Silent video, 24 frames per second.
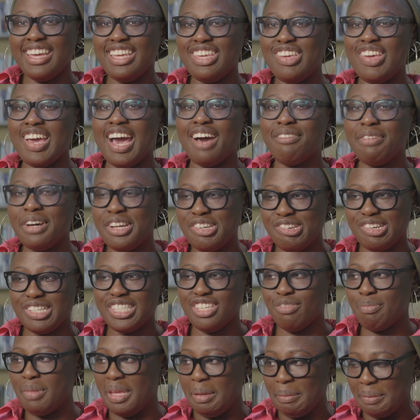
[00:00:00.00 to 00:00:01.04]
You have
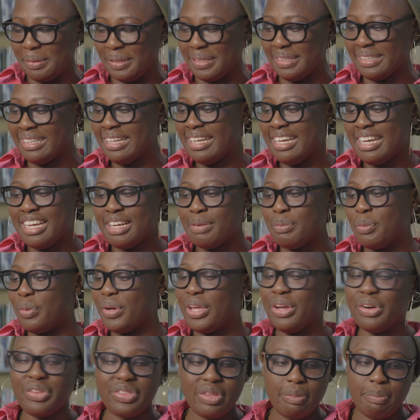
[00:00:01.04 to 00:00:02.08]
hundreds of people
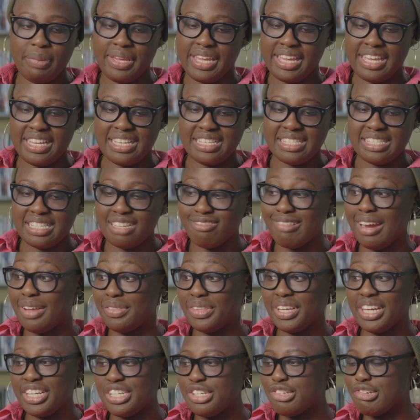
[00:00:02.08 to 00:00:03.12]
walking on the piers
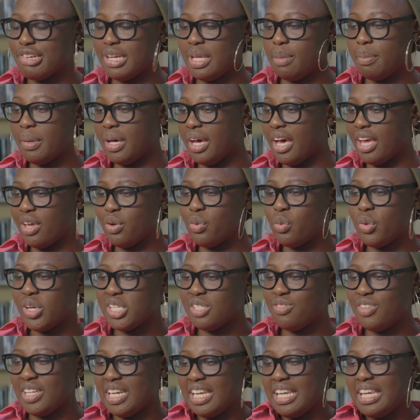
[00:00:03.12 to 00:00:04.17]
around the country, but I
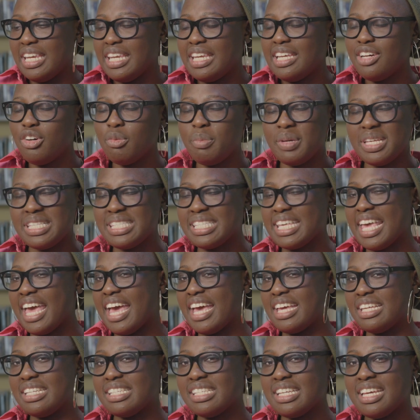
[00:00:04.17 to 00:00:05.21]
always feel a little bit
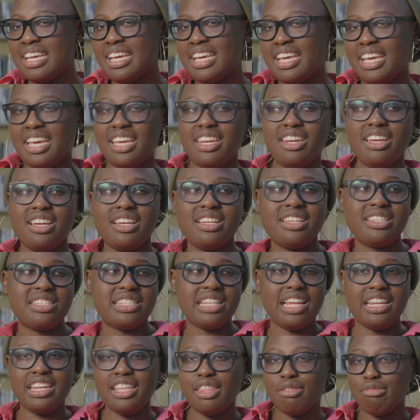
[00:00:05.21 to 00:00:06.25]
scared in a
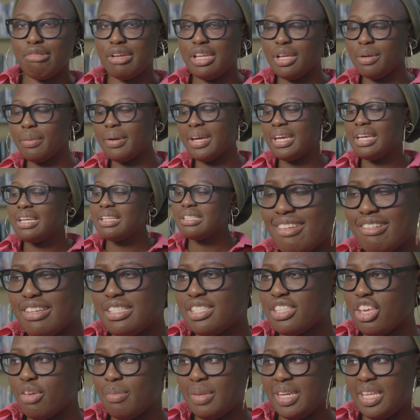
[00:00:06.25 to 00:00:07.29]
slightly thrilling way. There are
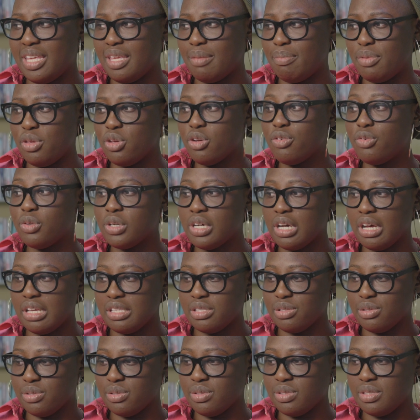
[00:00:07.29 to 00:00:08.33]
so many beautiful
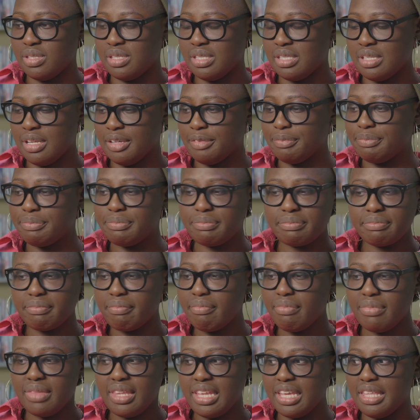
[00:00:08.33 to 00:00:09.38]
castles
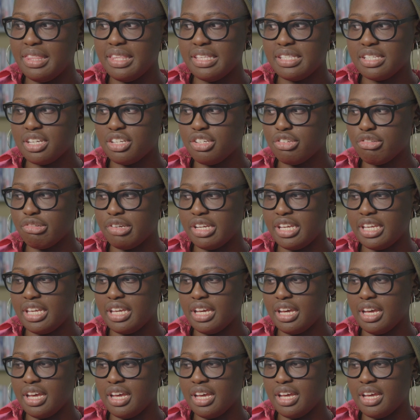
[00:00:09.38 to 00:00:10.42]
in this
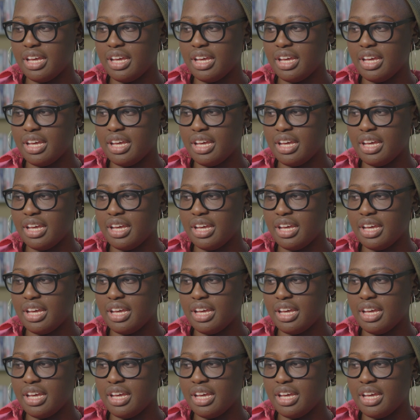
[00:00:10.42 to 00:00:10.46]
country.